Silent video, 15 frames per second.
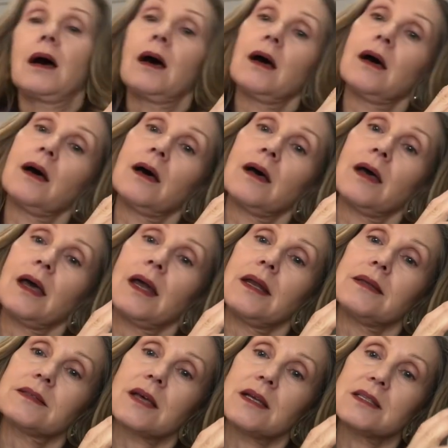Uh,
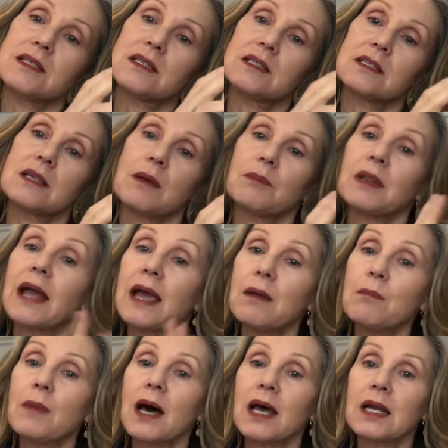and it's got some
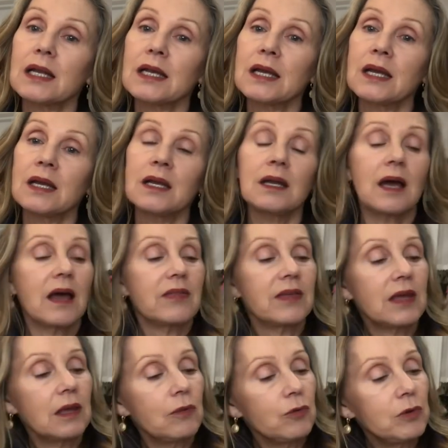light modeling. I
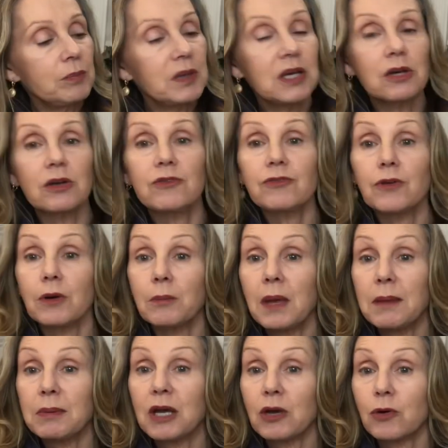think it would be good for
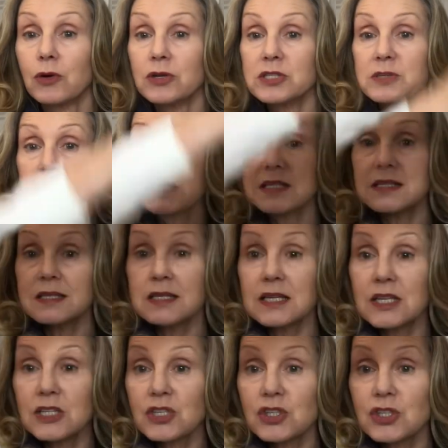maybe a Christmas
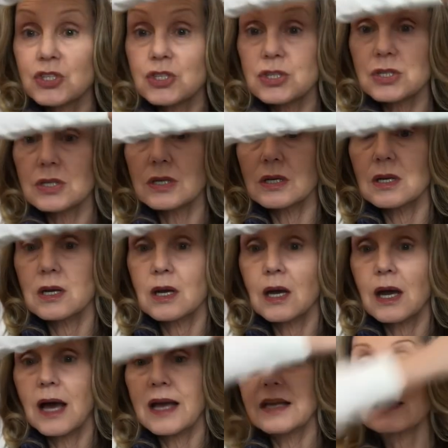stitch.
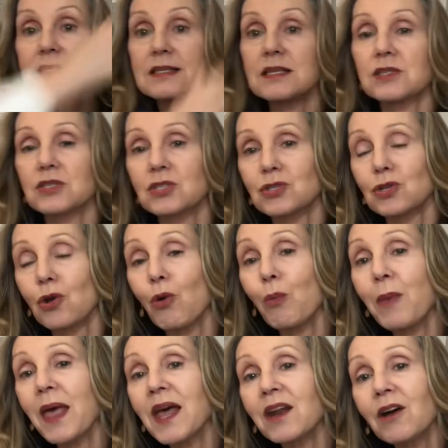I could see a
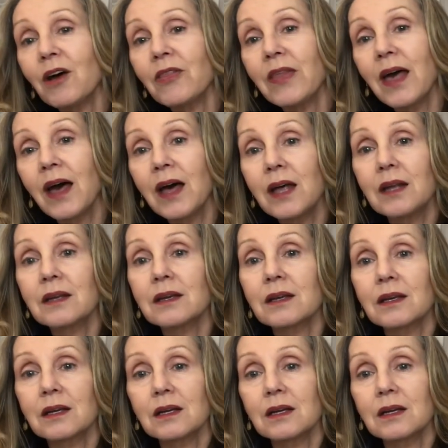snowman on that.